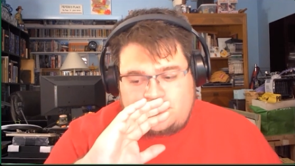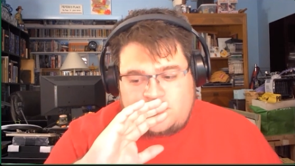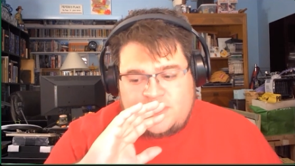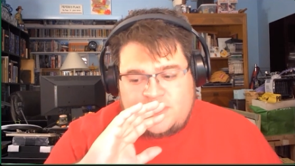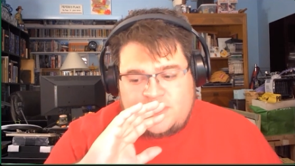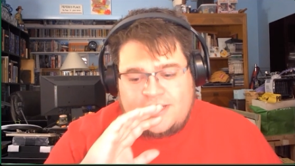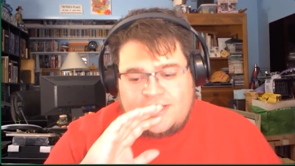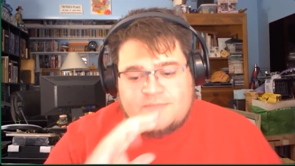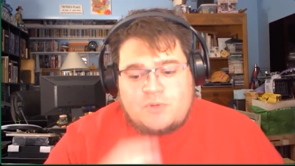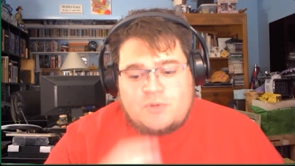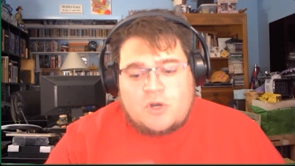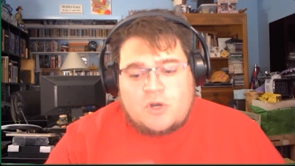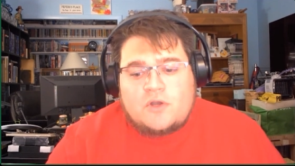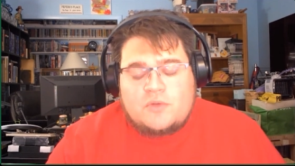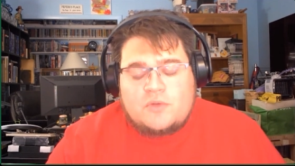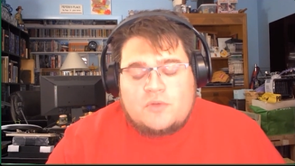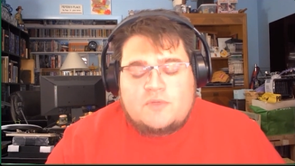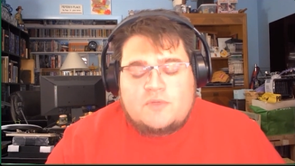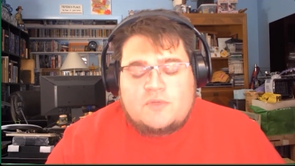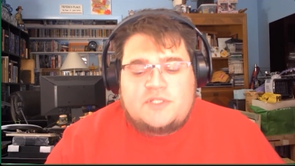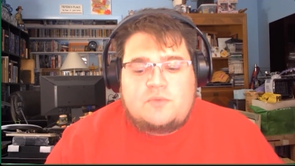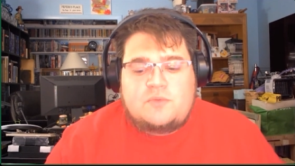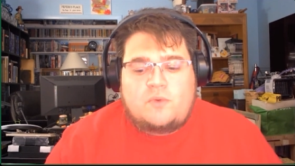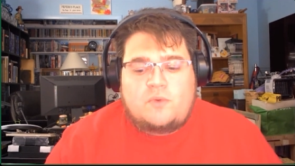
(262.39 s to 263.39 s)
That's part of the
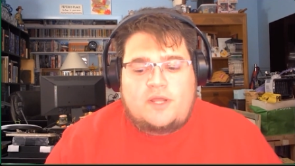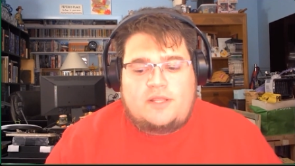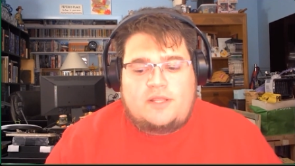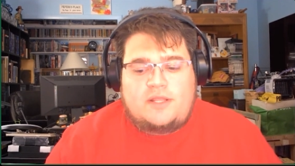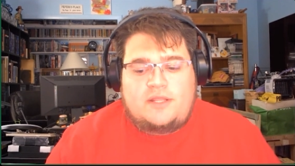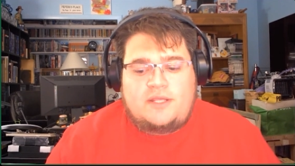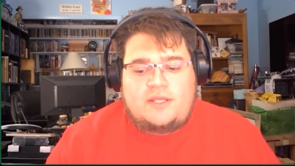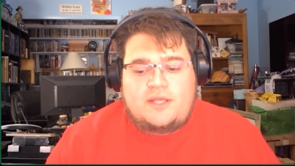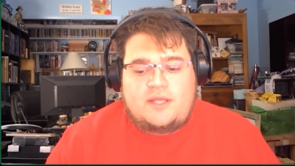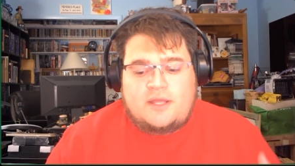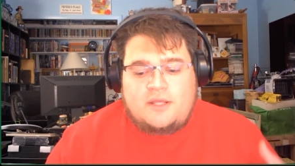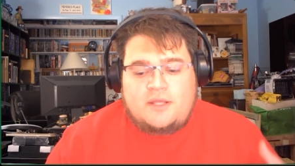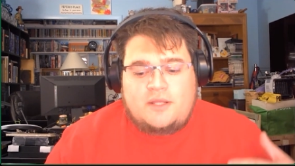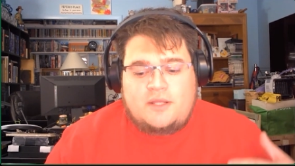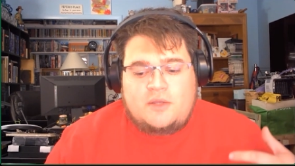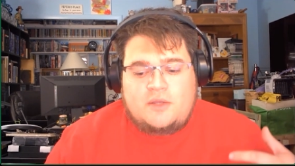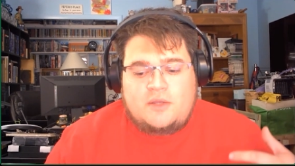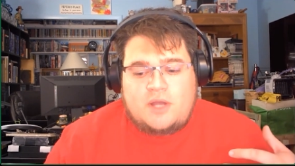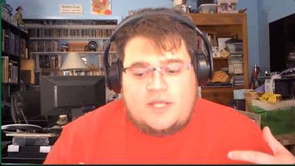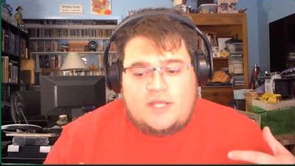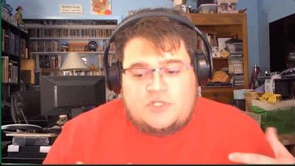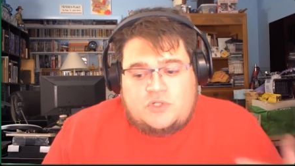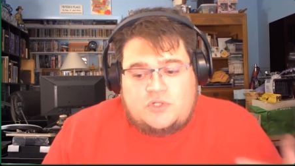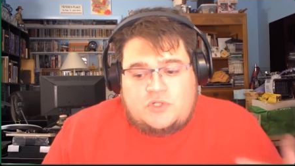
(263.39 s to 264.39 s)
reason why I think
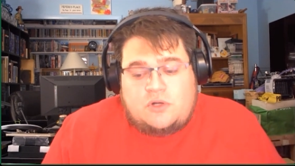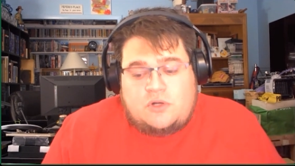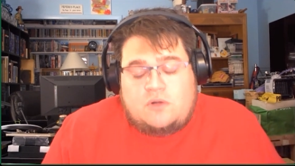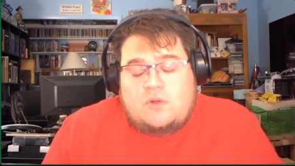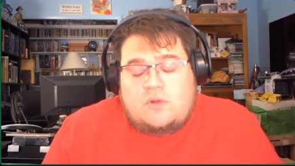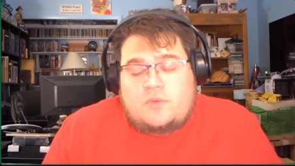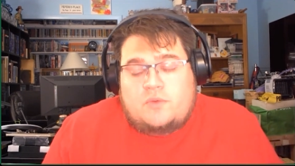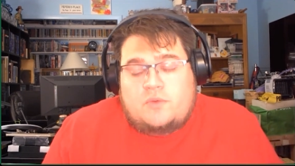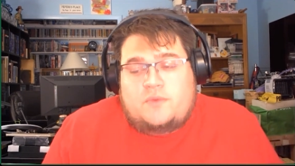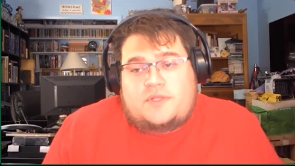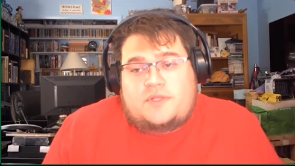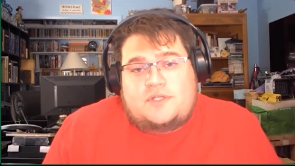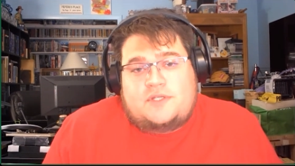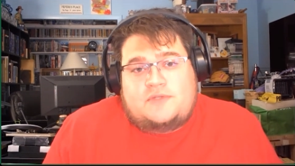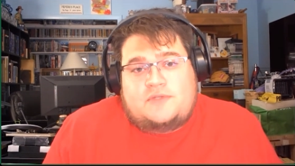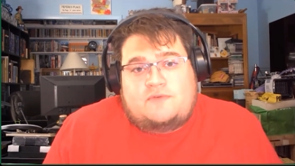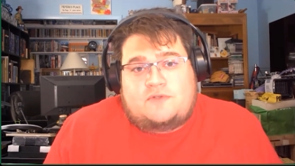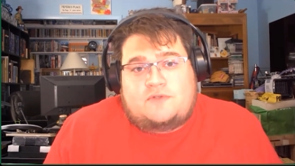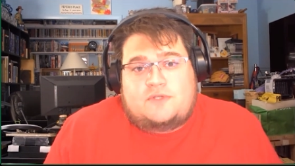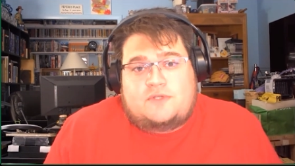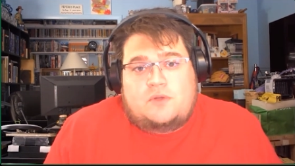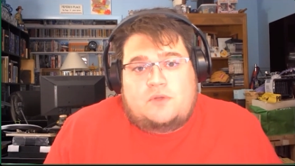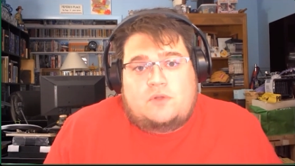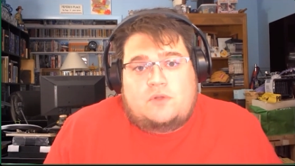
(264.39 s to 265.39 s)
I struggled with this for
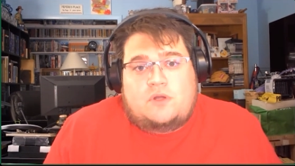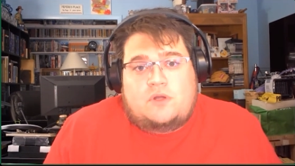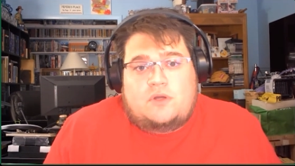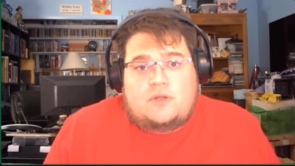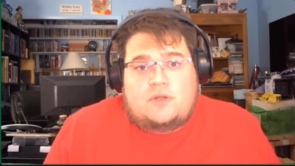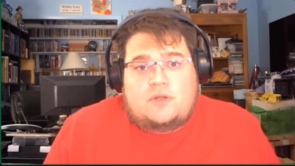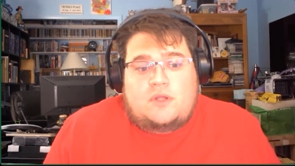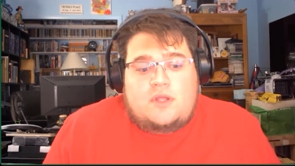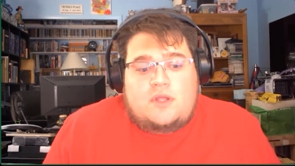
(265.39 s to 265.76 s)
so long.